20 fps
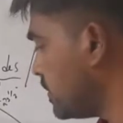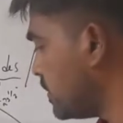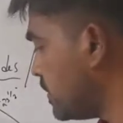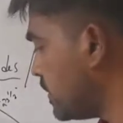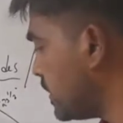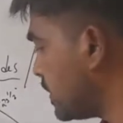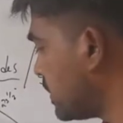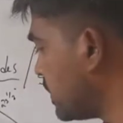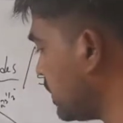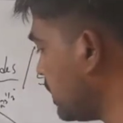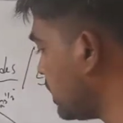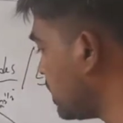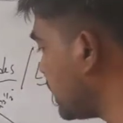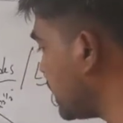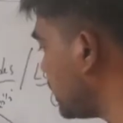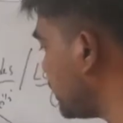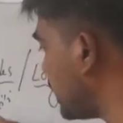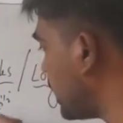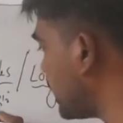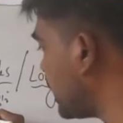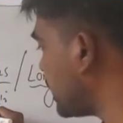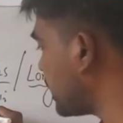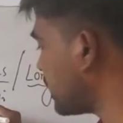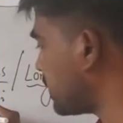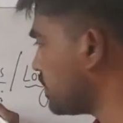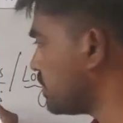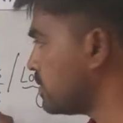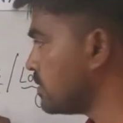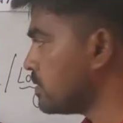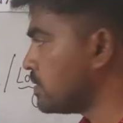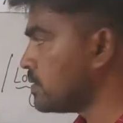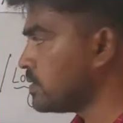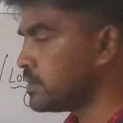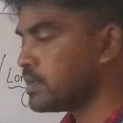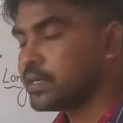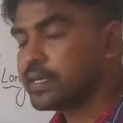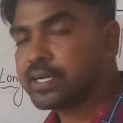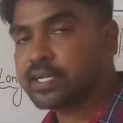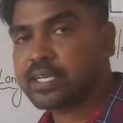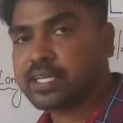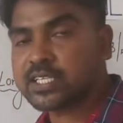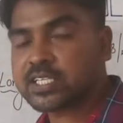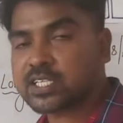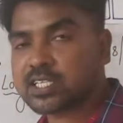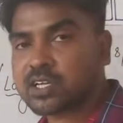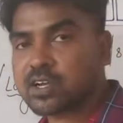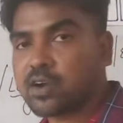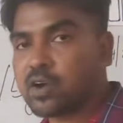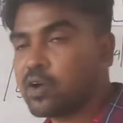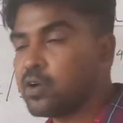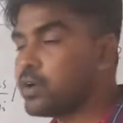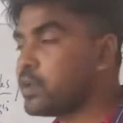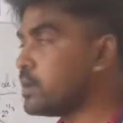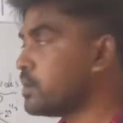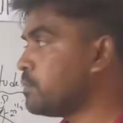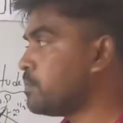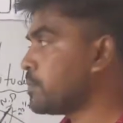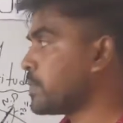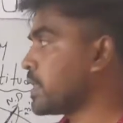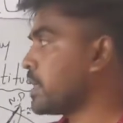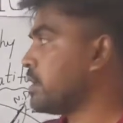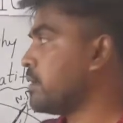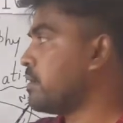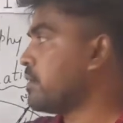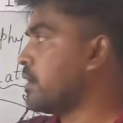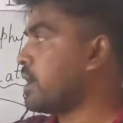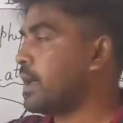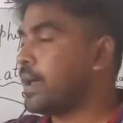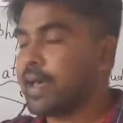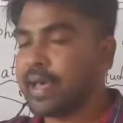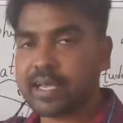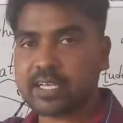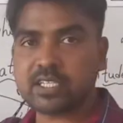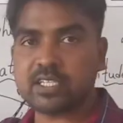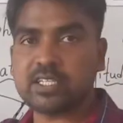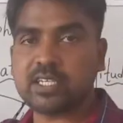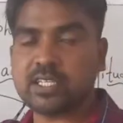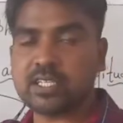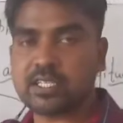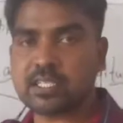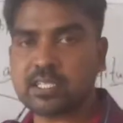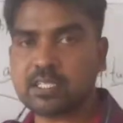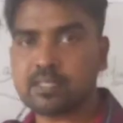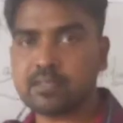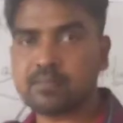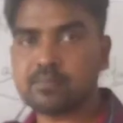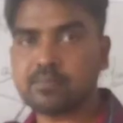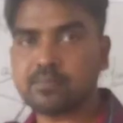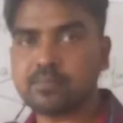in a tilted manner. It is called axis.